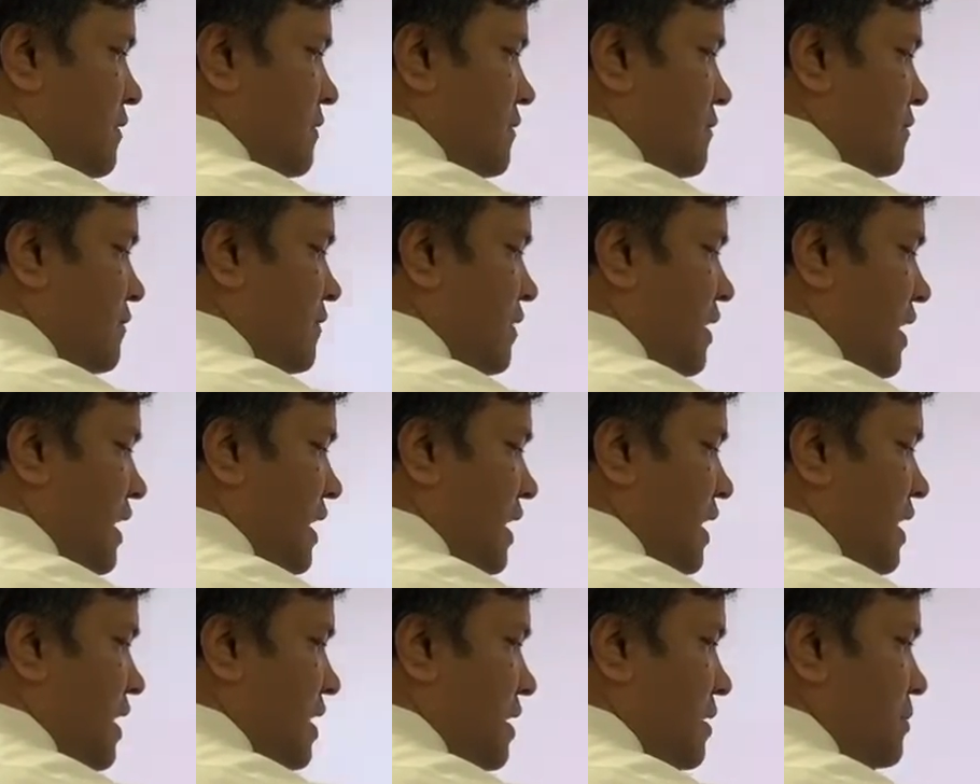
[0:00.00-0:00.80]

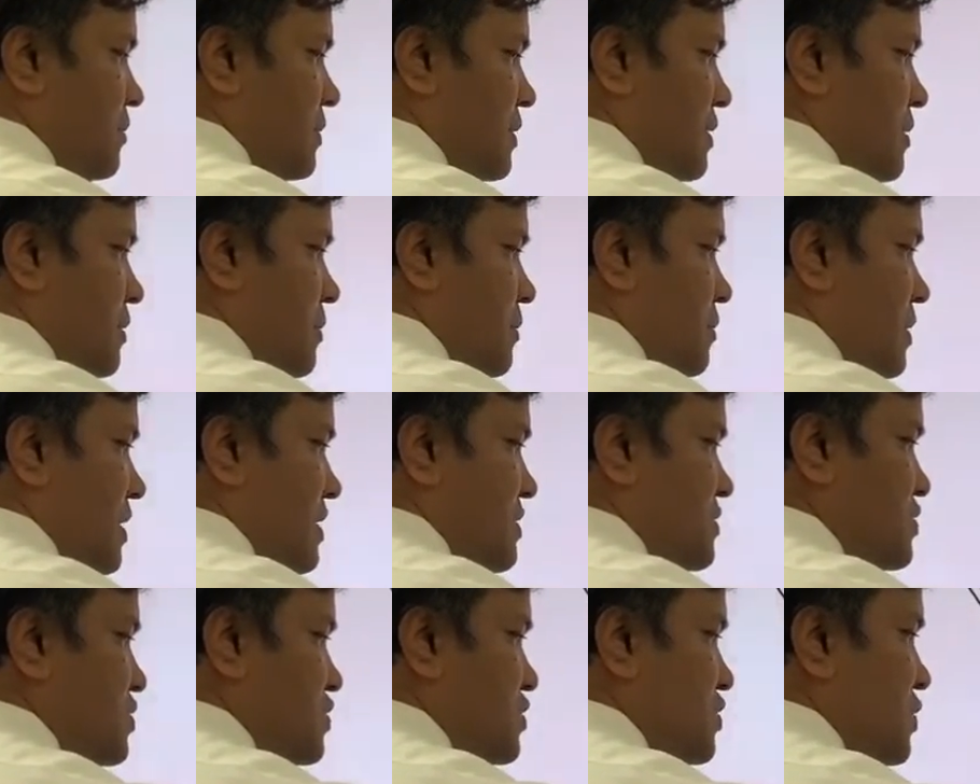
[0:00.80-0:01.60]
5
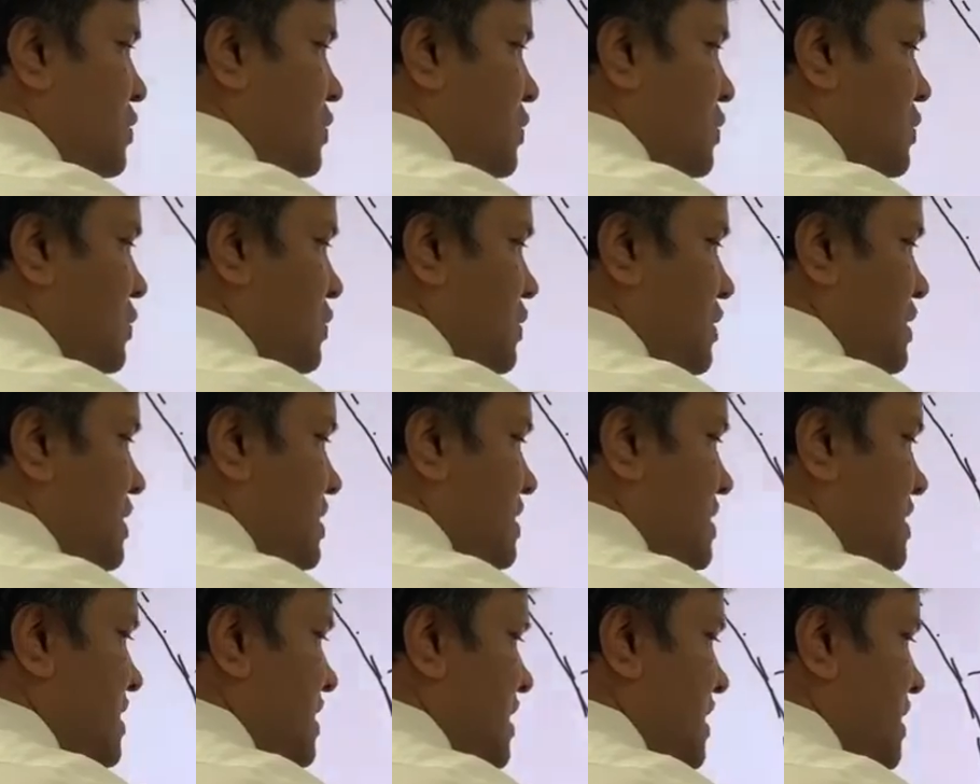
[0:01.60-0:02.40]
plus
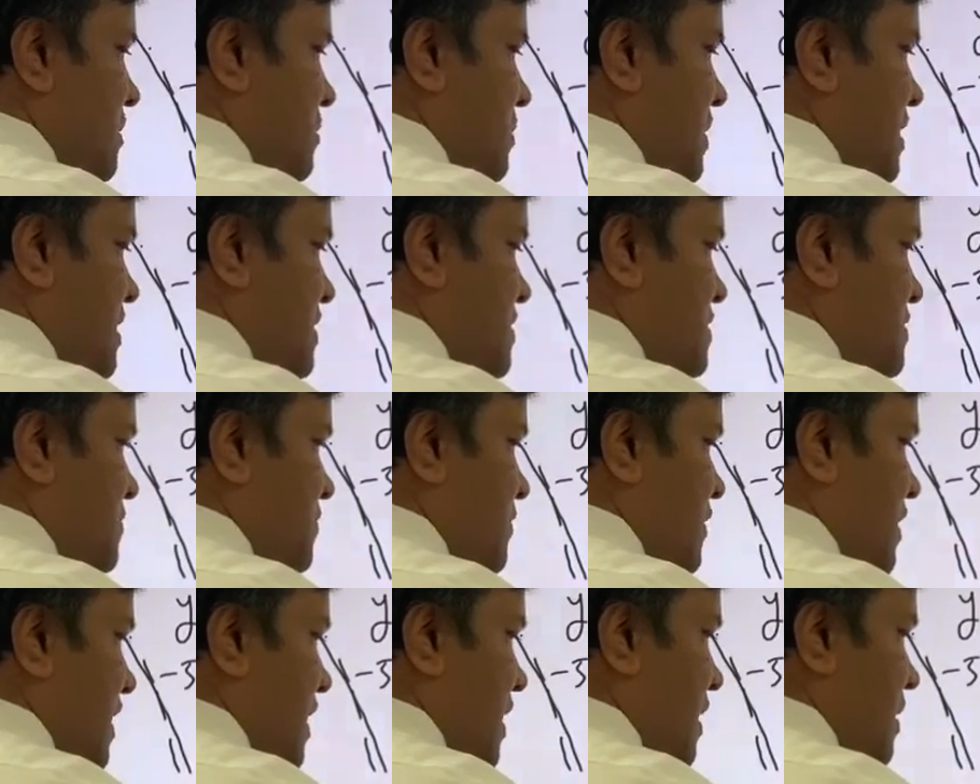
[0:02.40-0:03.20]
2 t minus
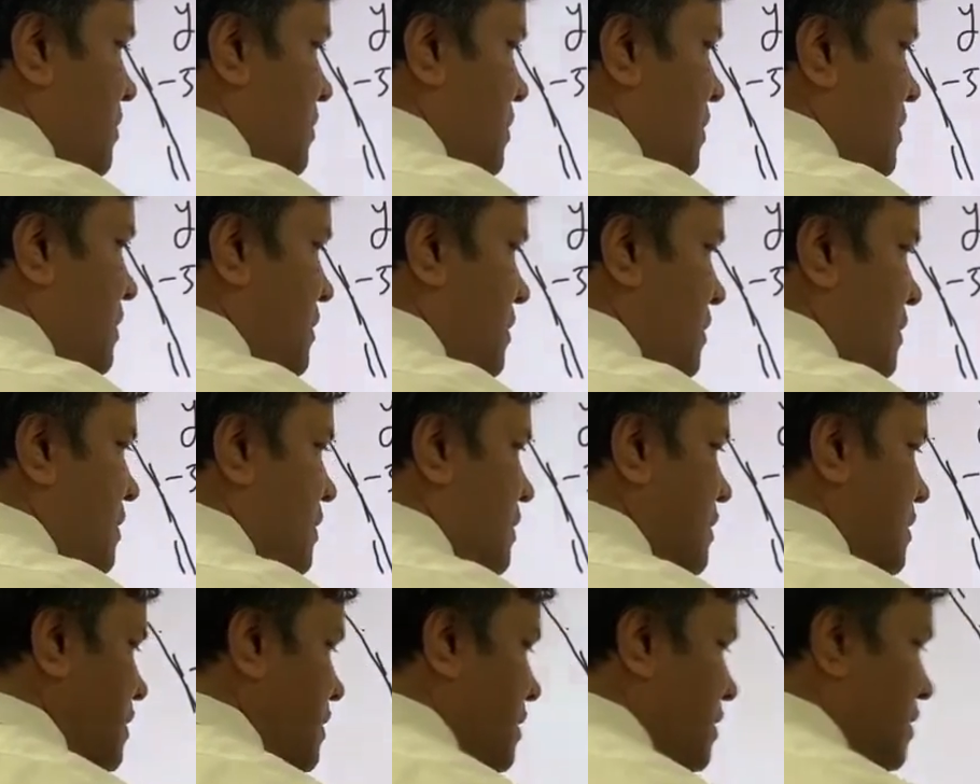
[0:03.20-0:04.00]
5
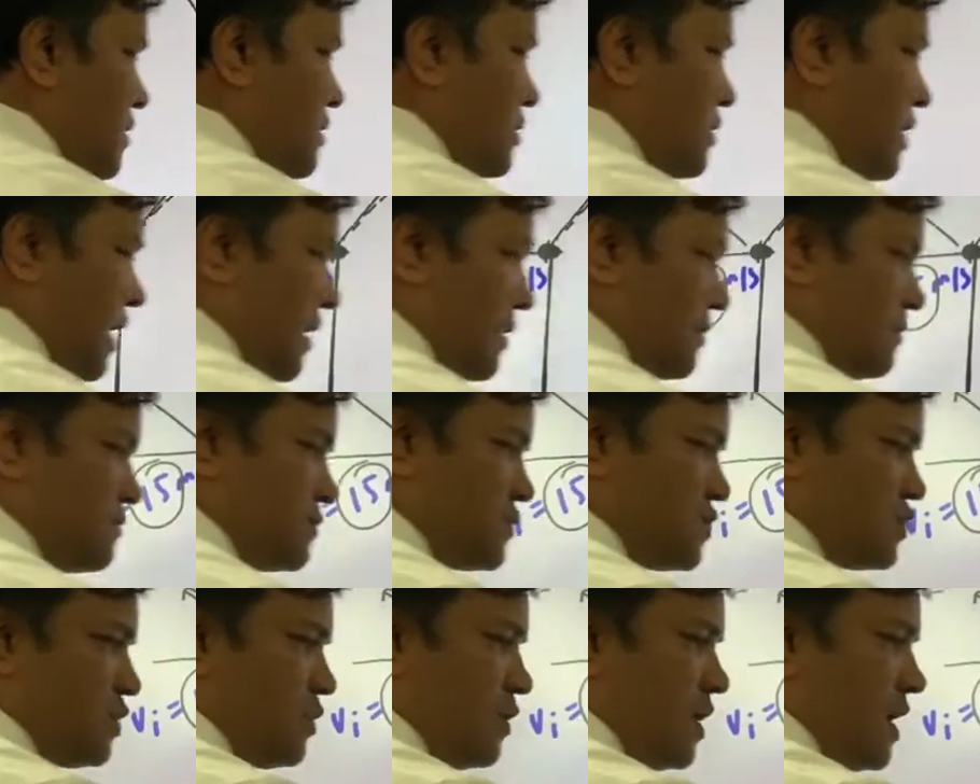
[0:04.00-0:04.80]
okay
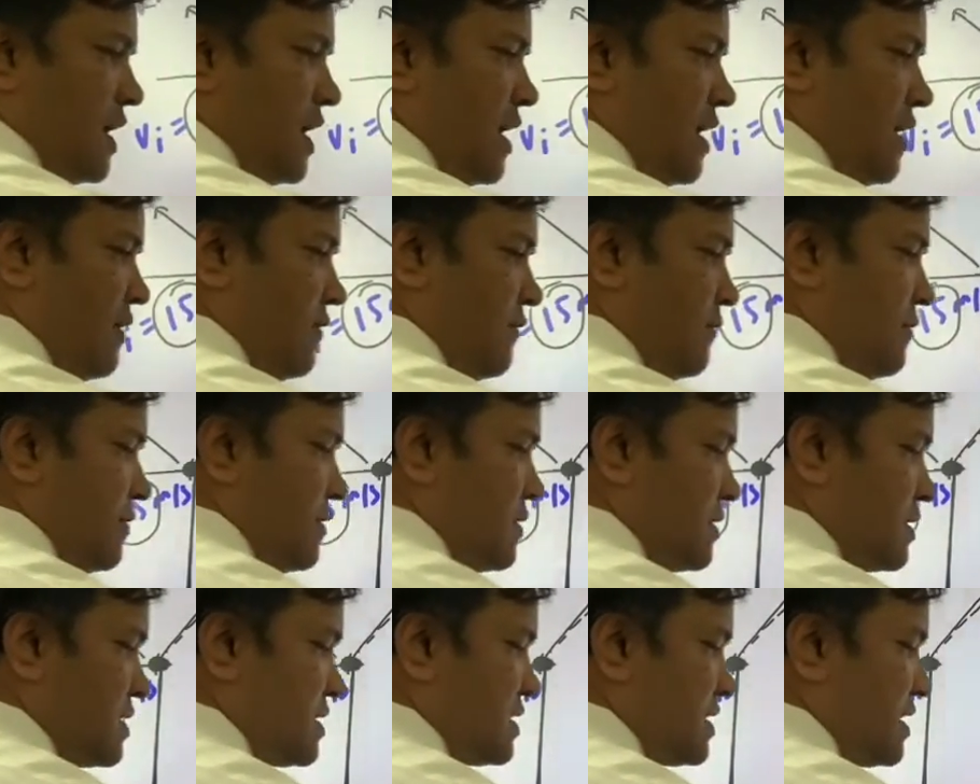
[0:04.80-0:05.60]
so i have
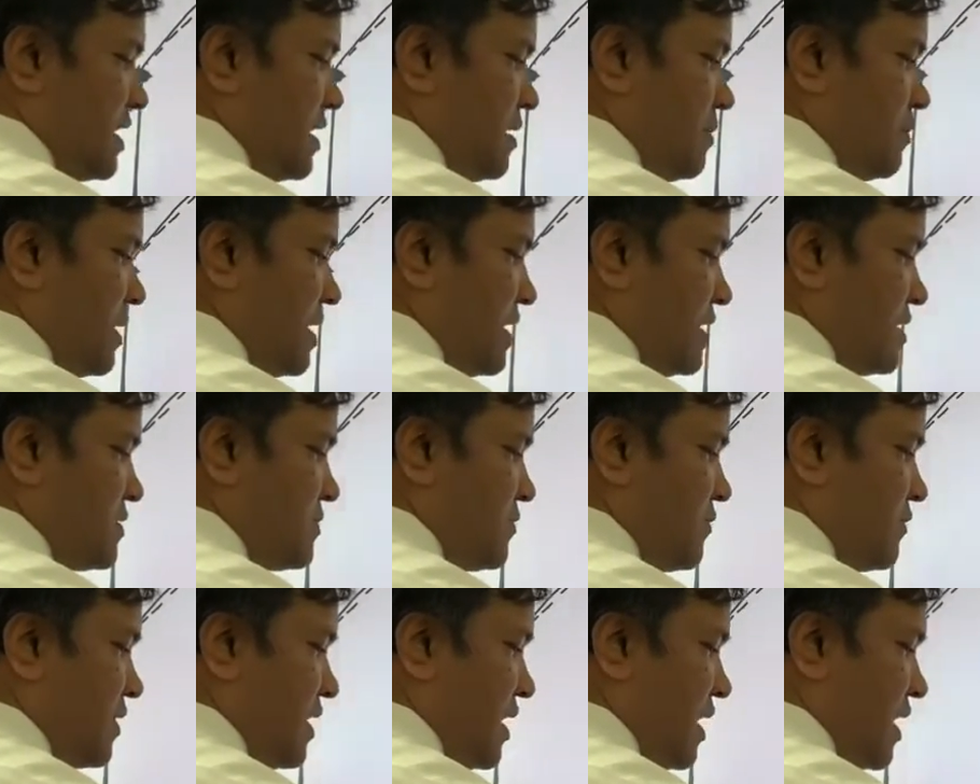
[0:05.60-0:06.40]
t minus
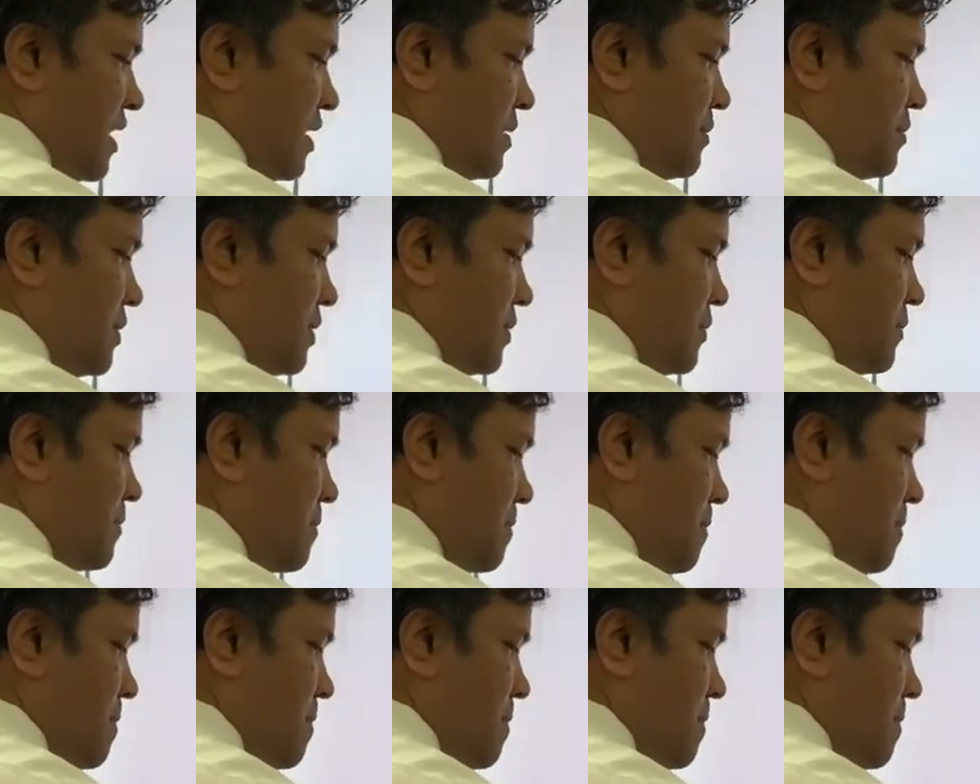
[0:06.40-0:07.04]
5